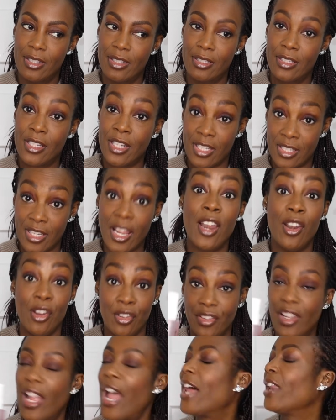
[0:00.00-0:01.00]
Did I say I
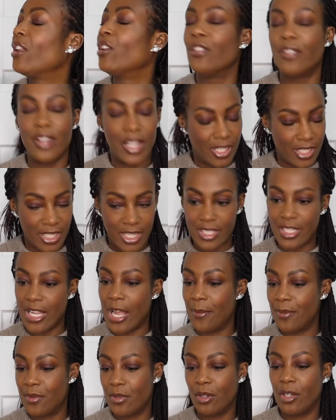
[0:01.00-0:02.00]
love it? I love it. It's
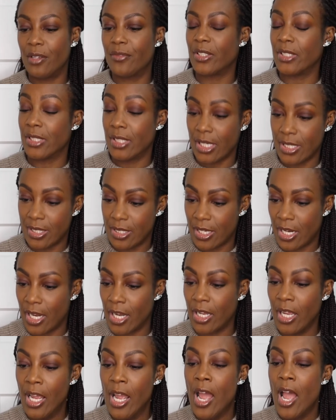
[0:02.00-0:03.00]
absolutely
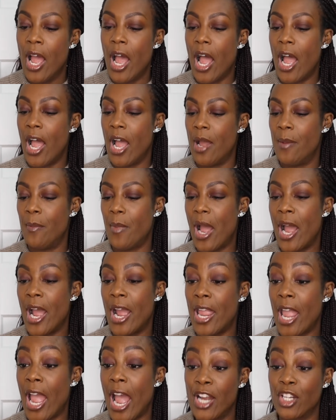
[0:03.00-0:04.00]
fantastic.
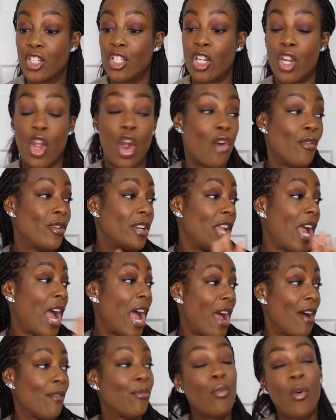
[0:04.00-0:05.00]
I actually already
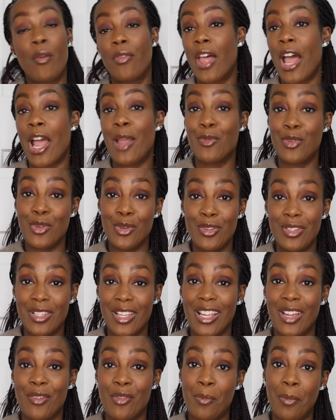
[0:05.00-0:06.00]
have one that I'm
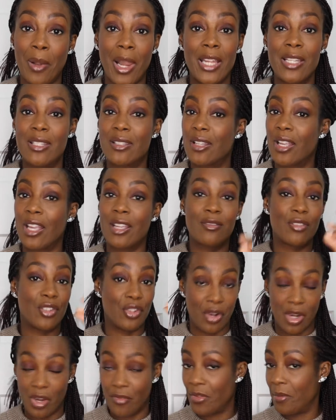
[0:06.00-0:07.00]
using. I replaced it
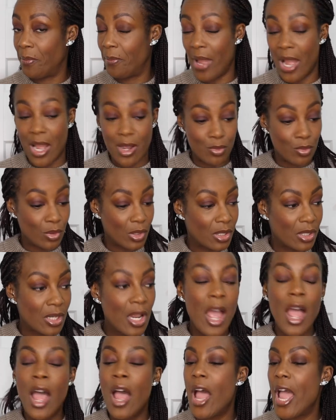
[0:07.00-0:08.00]
straight off the bounce.
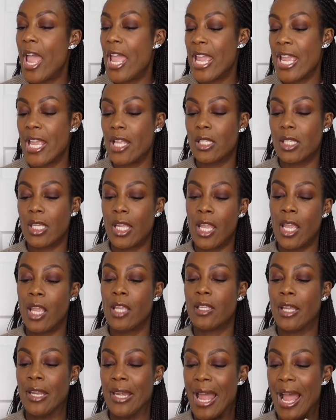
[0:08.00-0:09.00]
It
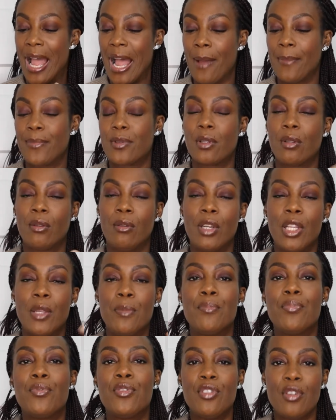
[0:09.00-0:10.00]
is an absolutely
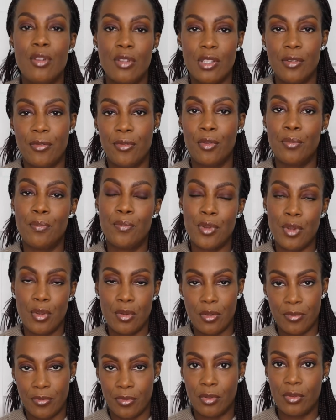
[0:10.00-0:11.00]

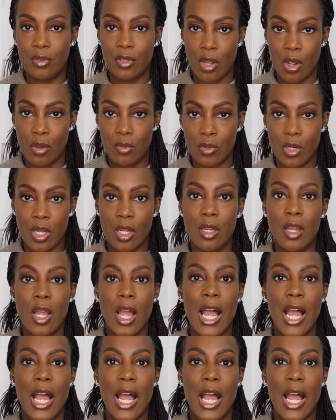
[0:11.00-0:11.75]
beautiful toner.